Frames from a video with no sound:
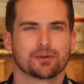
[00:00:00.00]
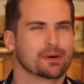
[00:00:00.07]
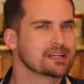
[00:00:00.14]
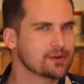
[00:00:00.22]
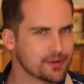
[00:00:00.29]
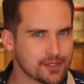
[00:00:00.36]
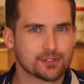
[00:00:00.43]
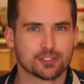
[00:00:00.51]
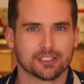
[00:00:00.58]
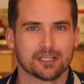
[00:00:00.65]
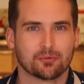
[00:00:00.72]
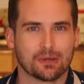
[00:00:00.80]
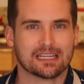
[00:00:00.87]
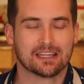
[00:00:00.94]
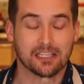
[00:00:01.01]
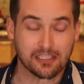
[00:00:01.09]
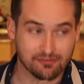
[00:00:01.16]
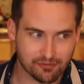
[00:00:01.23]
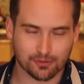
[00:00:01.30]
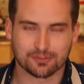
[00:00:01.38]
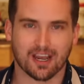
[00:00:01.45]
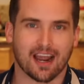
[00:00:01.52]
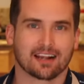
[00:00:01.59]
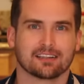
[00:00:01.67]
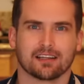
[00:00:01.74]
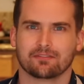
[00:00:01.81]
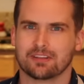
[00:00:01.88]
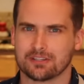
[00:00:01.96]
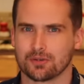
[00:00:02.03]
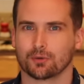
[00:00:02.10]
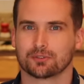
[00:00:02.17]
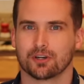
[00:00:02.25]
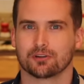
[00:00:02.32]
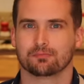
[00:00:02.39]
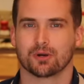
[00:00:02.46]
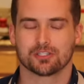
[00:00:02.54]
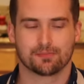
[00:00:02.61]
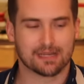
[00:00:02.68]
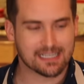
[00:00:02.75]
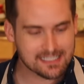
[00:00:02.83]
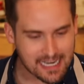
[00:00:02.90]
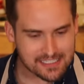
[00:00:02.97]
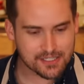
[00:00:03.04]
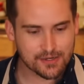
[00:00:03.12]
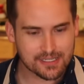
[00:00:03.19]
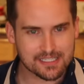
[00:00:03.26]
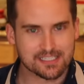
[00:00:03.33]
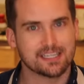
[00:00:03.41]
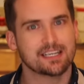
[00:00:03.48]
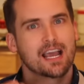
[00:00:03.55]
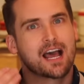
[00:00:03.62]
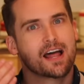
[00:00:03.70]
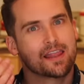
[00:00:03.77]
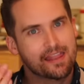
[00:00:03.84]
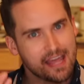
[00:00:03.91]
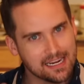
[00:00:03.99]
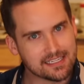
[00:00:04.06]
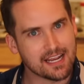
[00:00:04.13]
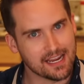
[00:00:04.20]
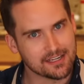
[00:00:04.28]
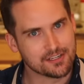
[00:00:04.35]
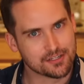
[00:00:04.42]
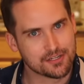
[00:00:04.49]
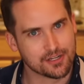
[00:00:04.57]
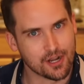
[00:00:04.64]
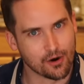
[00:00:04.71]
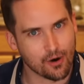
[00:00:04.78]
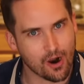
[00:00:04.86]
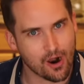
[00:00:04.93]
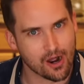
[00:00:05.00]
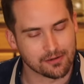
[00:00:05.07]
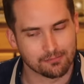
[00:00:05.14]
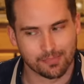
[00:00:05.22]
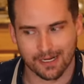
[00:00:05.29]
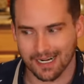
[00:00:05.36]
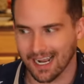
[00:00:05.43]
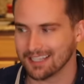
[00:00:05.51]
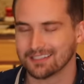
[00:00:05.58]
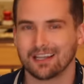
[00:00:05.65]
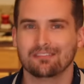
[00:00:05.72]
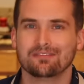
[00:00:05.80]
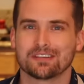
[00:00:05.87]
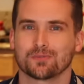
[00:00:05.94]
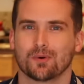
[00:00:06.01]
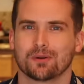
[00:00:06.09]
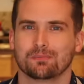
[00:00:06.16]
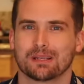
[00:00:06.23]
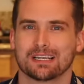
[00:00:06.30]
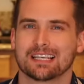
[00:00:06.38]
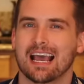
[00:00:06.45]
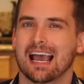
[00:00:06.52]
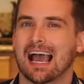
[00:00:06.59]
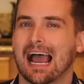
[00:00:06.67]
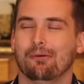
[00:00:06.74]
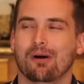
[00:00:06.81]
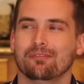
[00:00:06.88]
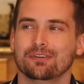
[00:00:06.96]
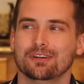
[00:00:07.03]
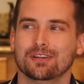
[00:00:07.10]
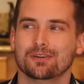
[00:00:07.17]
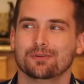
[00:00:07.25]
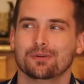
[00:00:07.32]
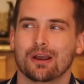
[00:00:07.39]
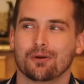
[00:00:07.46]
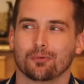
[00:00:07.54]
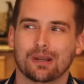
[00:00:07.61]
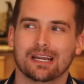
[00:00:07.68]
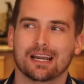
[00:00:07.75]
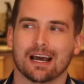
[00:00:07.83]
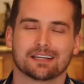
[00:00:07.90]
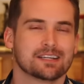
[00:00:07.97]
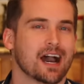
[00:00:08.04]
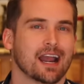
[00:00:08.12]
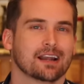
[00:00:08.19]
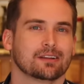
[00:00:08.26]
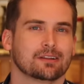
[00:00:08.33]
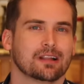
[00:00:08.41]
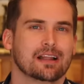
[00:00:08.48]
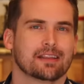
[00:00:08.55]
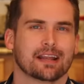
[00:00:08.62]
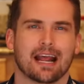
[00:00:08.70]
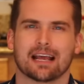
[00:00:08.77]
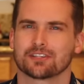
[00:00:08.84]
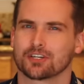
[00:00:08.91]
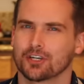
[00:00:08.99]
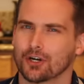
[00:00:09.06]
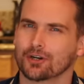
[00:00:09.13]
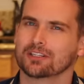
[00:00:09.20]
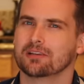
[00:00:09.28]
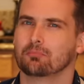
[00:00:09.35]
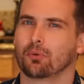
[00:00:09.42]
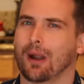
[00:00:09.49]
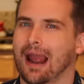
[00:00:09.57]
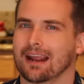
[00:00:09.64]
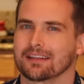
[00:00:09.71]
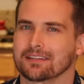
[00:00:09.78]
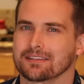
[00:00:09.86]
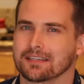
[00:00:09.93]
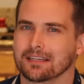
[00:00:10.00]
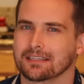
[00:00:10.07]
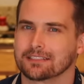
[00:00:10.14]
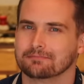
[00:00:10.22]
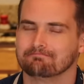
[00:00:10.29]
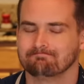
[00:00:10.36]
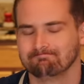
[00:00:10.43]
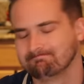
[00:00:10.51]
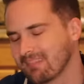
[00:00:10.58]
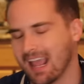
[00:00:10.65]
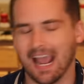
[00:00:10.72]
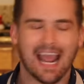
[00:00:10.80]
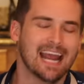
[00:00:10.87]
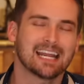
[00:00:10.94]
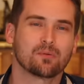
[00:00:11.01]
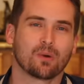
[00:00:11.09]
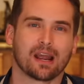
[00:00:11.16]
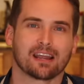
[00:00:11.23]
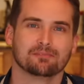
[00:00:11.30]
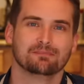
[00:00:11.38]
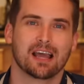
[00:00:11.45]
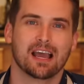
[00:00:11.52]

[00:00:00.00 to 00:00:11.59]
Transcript: So I don't usually read the full title of these old cookbooks because as you can see, they tend to go on, but I love this one because how often do you read a title that has curly brackets in it? Anyway,